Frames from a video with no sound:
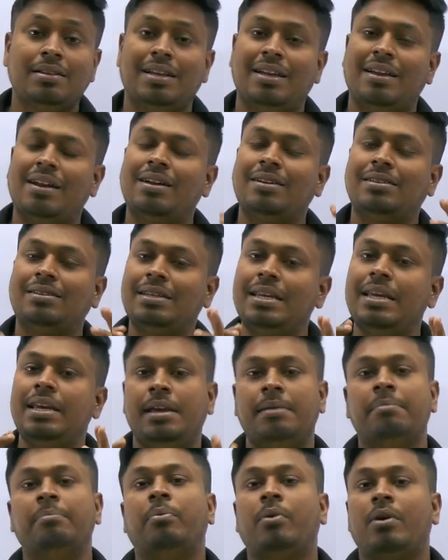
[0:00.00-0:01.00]
there are 3
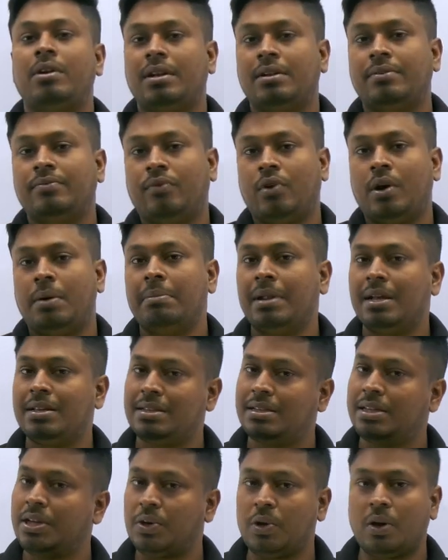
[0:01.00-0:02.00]
important formulas
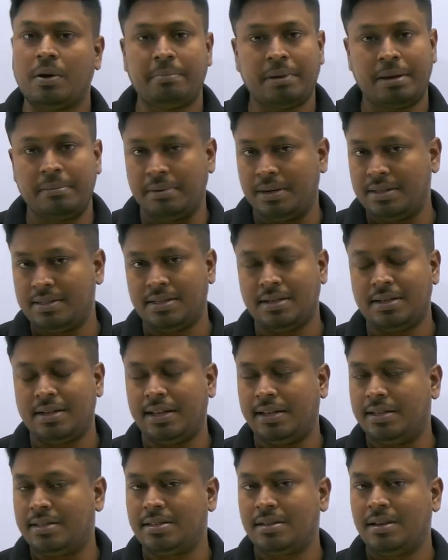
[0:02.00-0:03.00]
in the topic
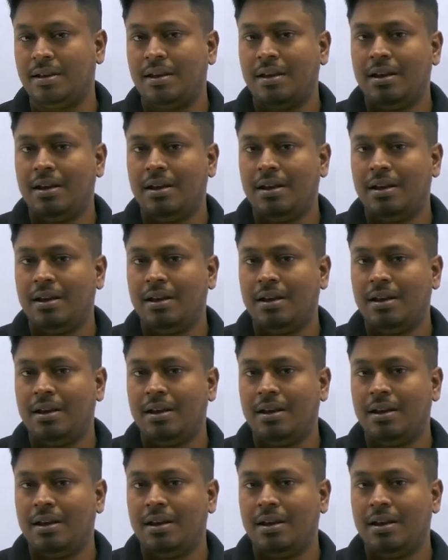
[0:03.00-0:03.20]
percentage.